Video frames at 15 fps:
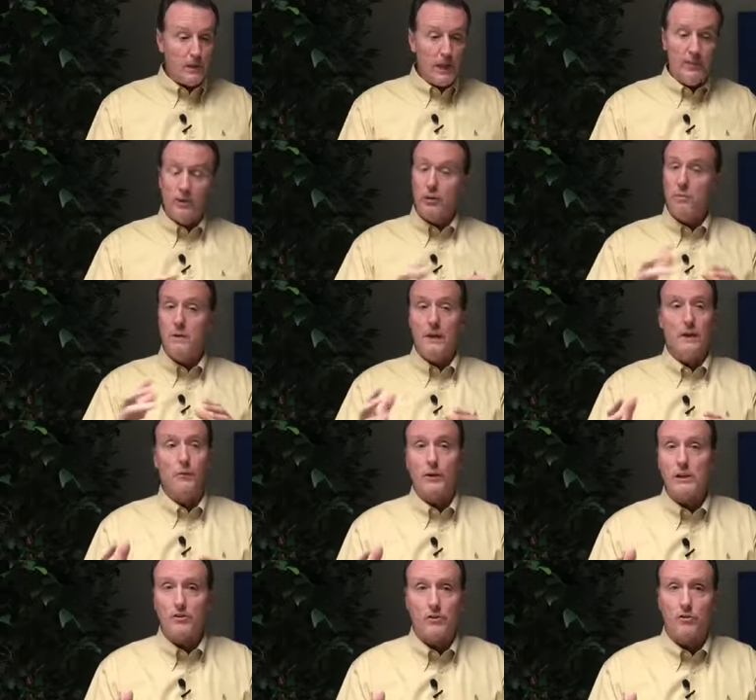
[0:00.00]
And there are many
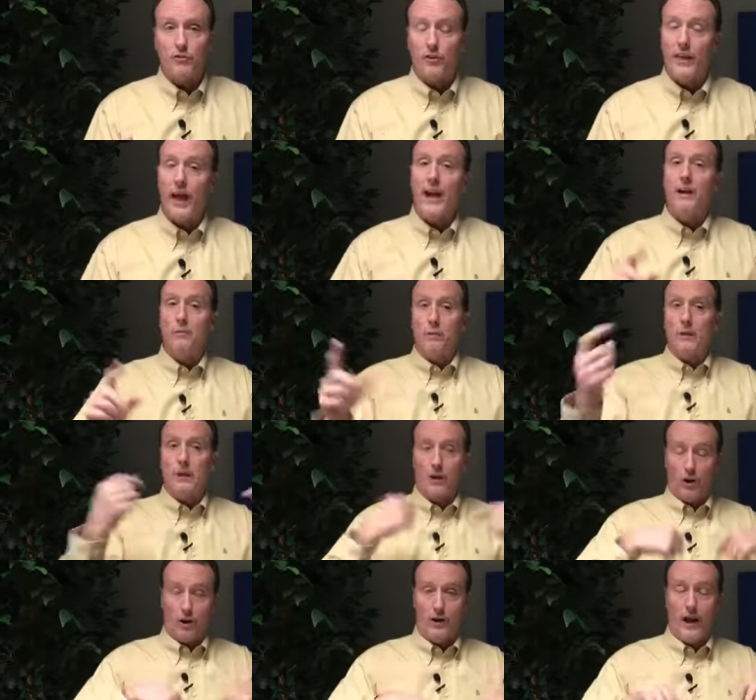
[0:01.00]
reasons for that, and we need
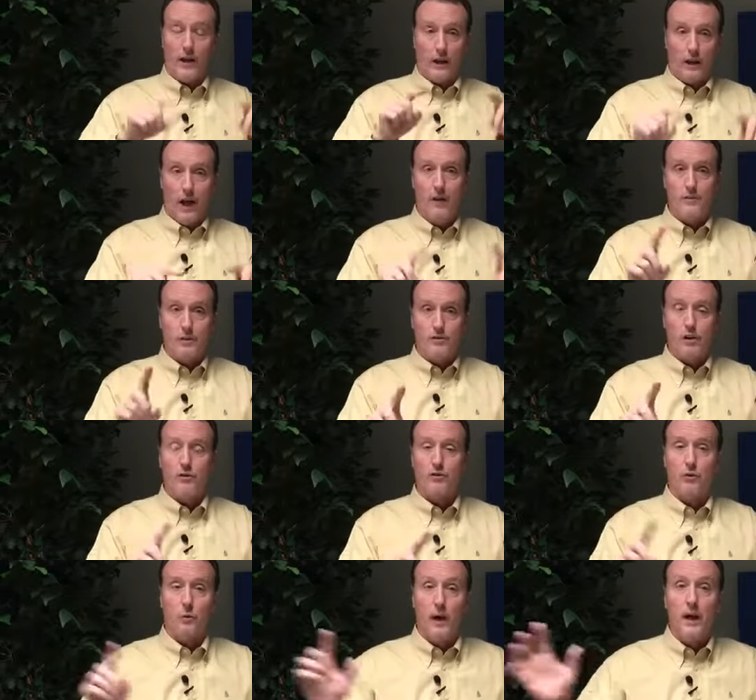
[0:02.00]
to learn how to love in
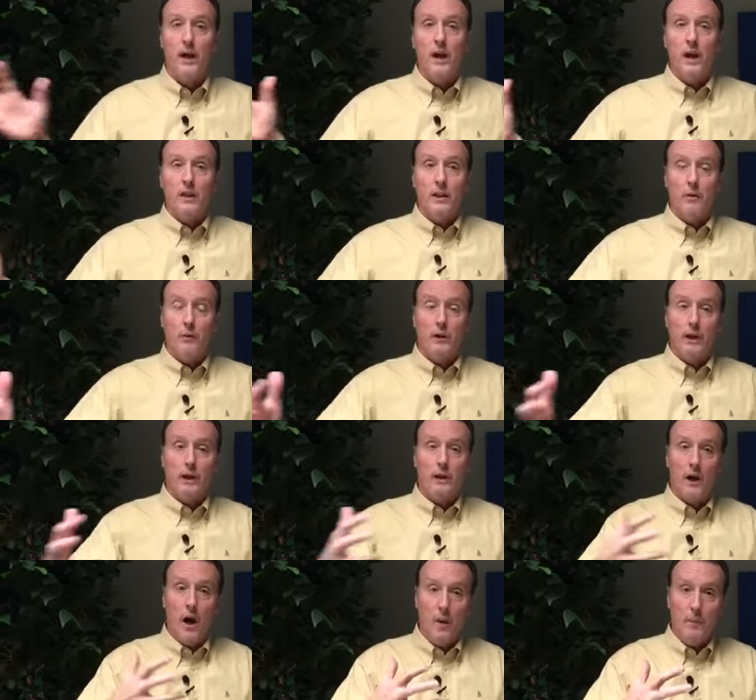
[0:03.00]
such a way that we
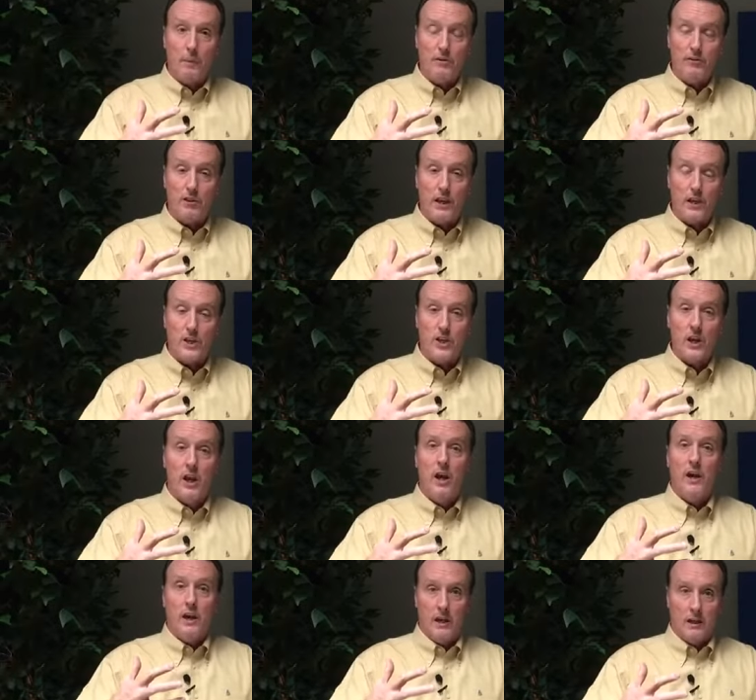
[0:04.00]
encompass this
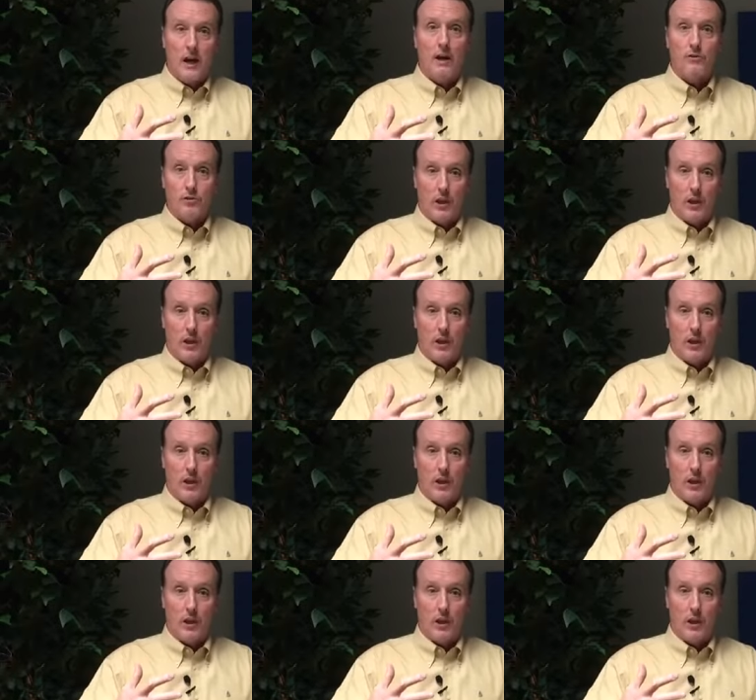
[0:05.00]
in God's